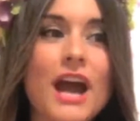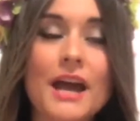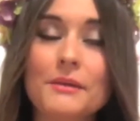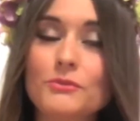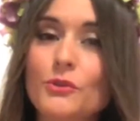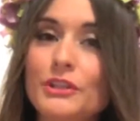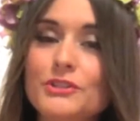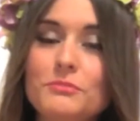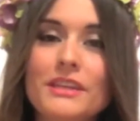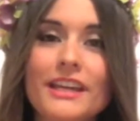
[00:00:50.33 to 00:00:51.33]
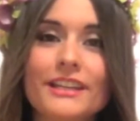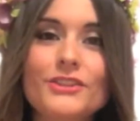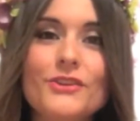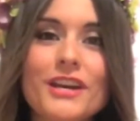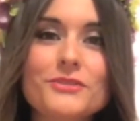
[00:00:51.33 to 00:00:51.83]
I'm going to be
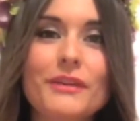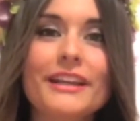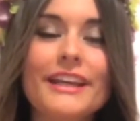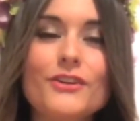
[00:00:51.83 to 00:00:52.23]
getting you guys ready,